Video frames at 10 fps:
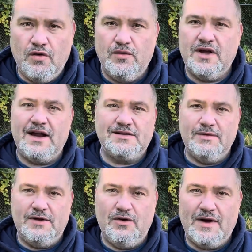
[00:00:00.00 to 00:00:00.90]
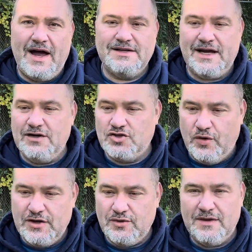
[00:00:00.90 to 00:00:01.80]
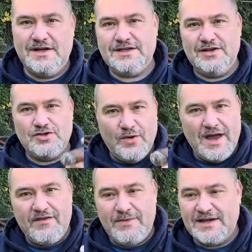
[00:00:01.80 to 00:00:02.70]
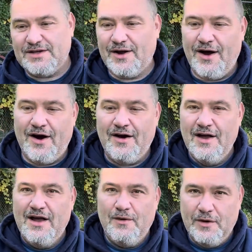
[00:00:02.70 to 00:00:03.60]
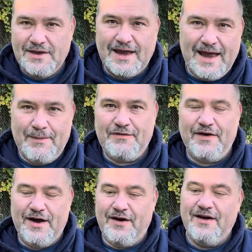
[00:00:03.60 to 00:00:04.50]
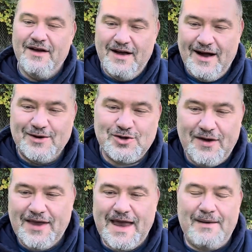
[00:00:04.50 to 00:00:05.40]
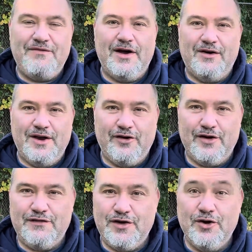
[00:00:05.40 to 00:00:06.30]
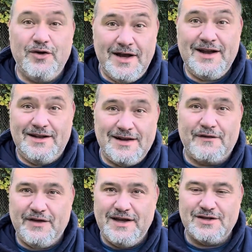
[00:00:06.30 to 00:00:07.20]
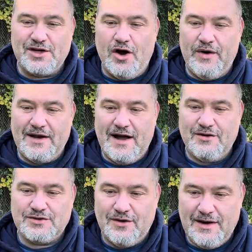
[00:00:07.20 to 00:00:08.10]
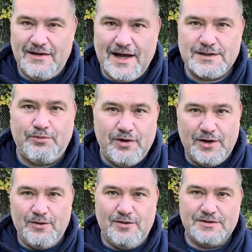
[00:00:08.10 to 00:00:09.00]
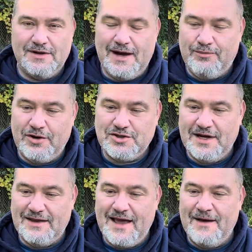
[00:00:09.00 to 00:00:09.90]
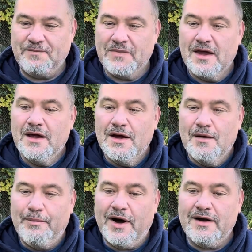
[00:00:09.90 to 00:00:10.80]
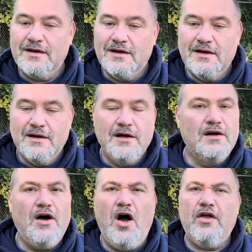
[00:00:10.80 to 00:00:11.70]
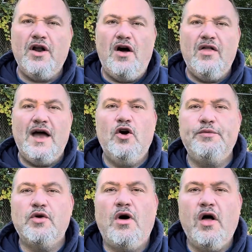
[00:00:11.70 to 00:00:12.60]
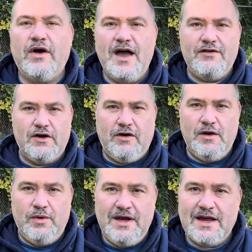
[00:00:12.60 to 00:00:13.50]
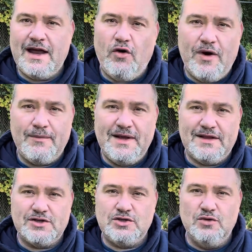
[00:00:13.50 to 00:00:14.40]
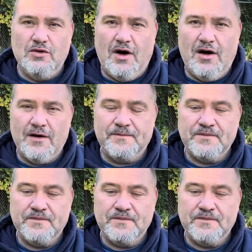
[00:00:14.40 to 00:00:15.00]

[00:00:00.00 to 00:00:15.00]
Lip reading: connecting with you guys. I enjoy doing this. I enjoy having my cigar with the campfire. I'll show you the campfire here in a few. It definitely is going now, so that's pretty cool. So I appreciate that. But all in all, I hope you all are having a great week. I don't want to make this too long.